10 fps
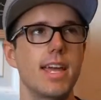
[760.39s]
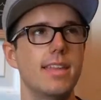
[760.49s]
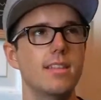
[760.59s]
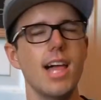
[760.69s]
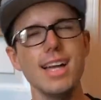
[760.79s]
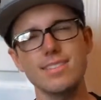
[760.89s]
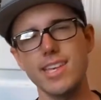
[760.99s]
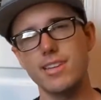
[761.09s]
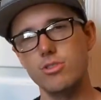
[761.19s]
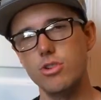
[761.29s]
And the last
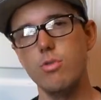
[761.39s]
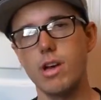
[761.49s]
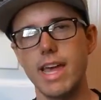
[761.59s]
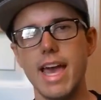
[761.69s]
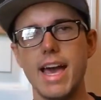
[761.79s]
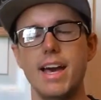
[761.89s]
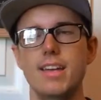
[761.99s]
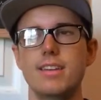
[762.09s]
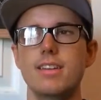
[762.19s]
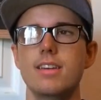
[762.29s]
thing I do want to
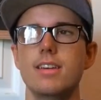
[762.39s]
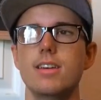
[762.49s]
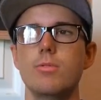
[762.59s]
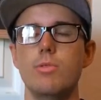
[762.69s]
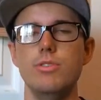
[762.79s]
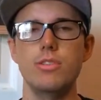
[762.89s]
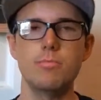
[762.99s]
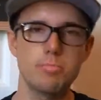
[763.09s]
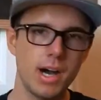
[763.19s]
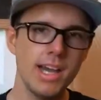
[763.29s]
add, when you
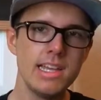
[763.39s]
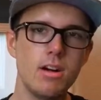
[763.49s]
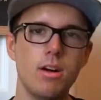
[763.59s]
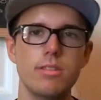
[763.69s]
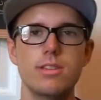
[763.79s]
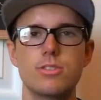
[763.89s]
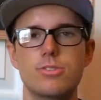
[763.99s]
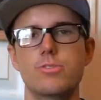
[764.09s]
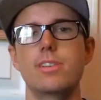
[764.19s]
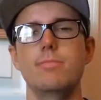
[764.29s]
combine all these
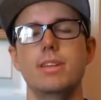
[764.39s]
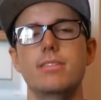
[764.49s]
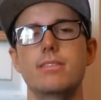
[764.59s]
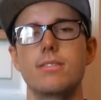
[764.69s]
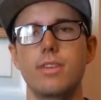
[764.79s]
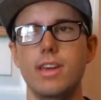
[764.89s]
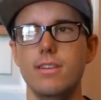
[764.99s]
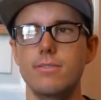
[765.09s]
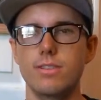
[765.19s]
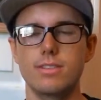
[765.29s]
treatments,
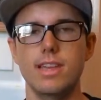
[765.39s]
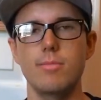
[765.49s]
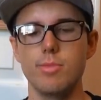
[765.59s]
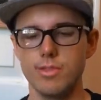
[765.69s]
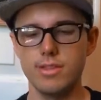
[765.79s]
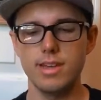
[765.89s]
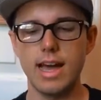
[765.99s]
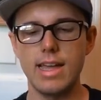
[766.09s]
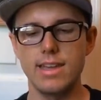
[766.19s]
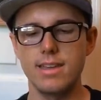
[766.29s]
okay, for example, the
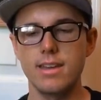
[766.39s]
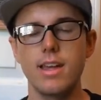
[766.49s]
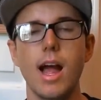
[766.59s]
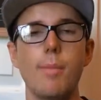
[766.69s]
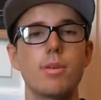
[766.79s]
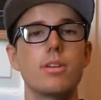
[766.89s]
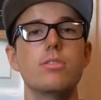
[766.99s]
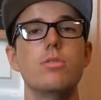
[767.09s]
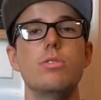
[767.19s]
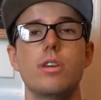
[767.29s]
diet, I'm going
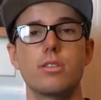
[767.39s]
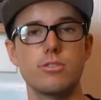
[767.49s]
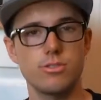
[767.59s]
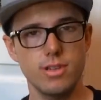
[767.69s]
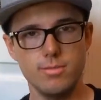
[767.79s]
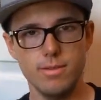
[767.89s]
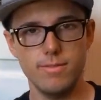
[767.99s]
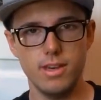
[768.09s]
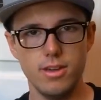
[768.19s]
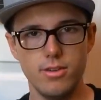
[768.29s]
to do another treatment
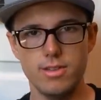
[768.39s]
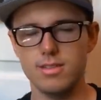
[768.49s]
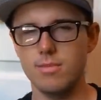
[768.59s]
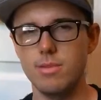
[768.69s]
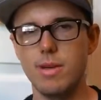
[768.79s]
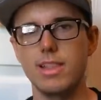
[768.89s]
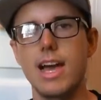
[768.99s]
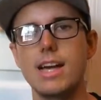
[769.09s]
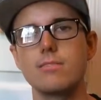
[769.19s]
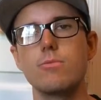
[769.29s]
video that's going to be my
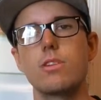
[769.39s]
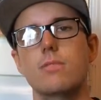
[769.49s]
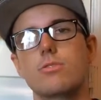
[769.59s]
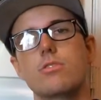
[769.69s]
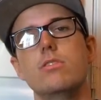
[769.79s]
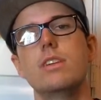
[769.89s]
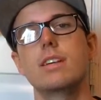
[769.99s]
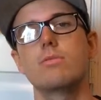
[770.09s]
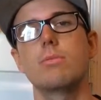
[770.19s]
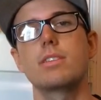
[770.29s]
last one. I'm going to show you
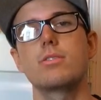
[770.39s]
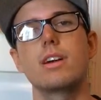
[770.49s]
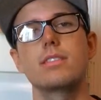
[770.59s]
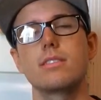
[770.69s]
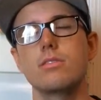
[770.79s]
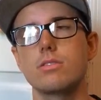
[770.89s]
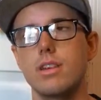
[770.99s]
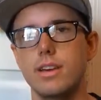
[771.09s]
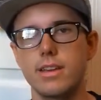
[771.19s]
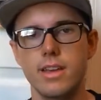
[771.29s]
guys what my psoriasis looks
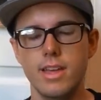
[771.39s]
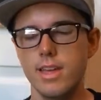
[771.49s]
like.